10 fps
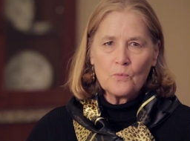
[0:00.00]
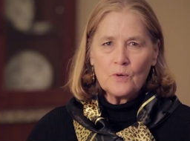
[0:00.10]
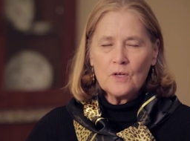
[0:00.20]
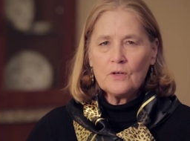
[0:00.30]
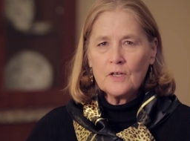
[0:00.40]

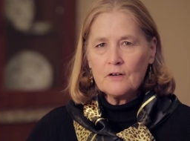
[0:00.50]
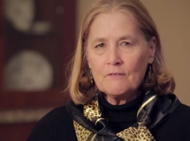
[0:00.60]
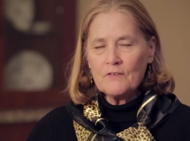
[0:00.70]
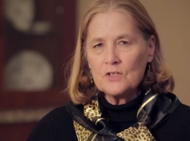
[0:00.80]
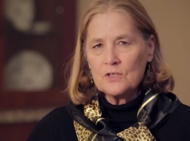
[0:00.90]
real
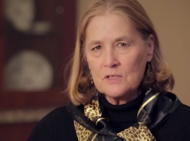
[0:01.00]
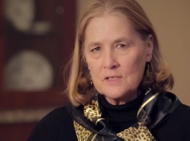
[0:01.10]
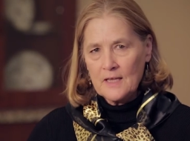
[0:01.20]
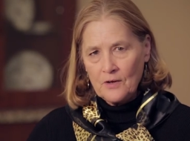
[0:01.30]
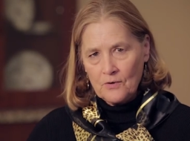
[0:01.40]

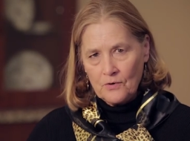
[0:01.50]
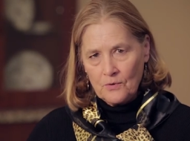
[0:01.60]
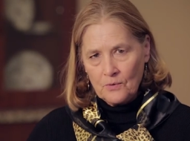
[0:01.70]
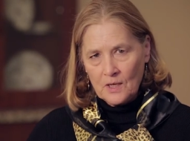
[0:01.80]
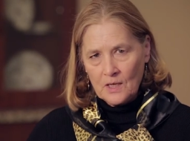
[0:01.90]
interventions that you're
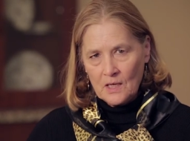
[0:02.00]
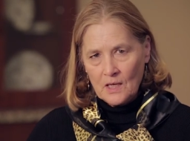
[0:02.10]
doing.